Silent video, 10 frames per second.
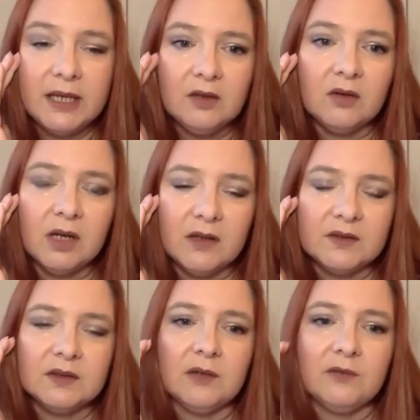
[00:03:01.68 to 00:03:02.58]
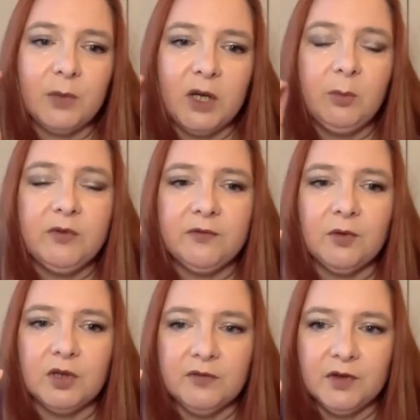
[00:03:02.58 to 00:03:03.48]
your glasses off well
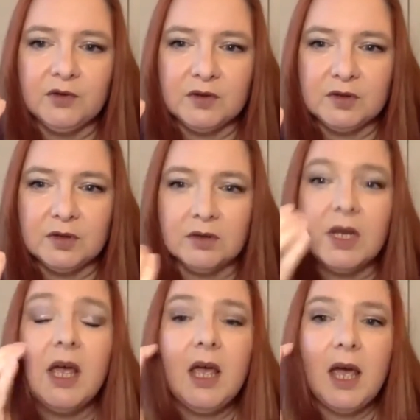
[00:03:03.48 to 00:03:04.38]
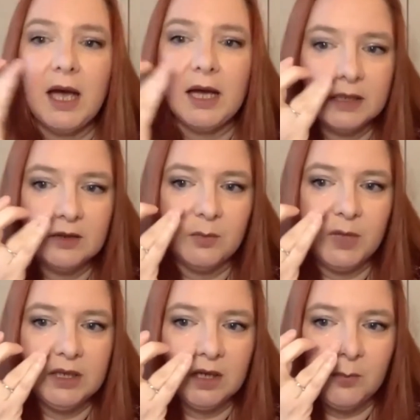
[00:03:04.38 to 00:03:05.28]
before your photo shoot, and that your
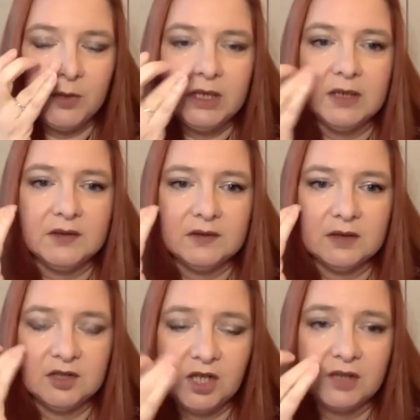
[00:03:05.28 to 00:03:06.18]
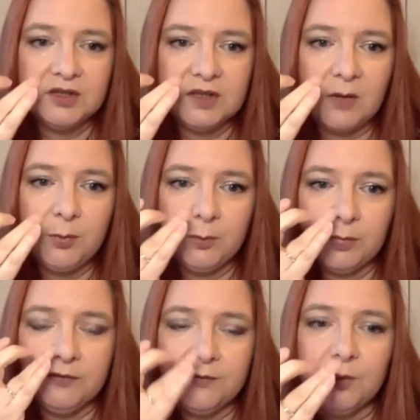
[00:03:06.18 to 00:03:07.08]
makeup is touched up
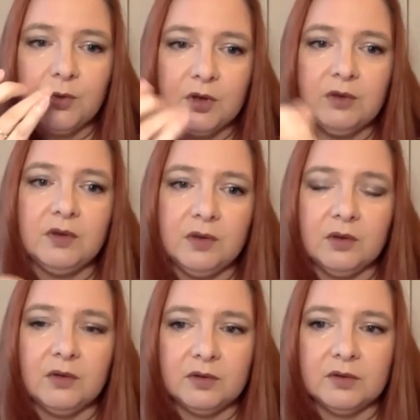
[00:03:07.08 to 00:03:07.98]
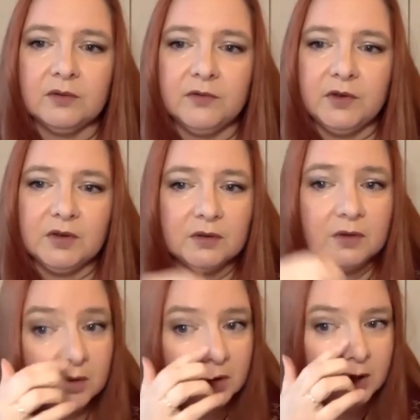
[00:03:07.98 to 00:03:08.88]
before you do your photo,
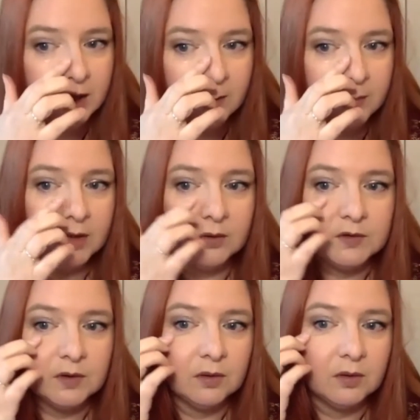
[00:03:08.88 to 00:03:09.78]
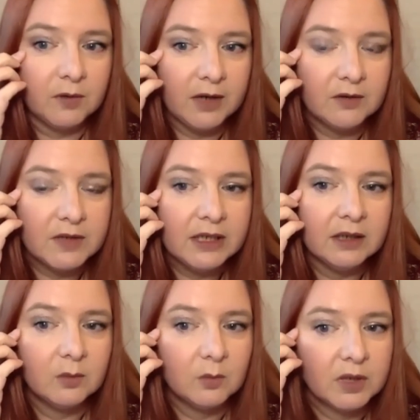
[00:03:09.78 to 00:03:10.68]
and also around
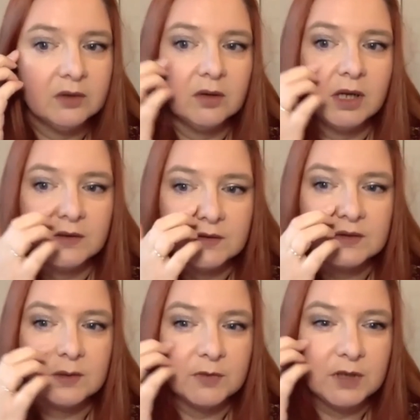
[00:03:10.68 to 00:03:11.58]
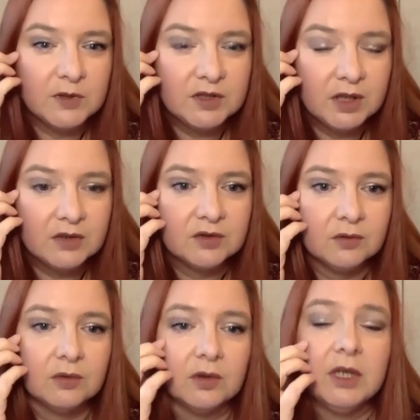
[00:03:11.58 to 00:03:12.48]
here where your glasses sometimes touch
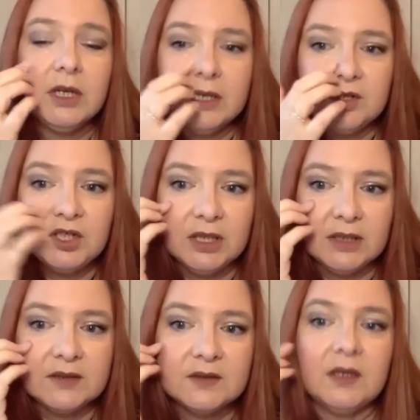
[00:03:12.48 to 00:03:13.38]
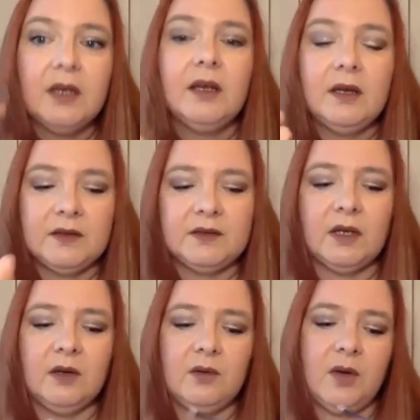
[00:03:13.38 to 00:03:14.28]
your cheeks. So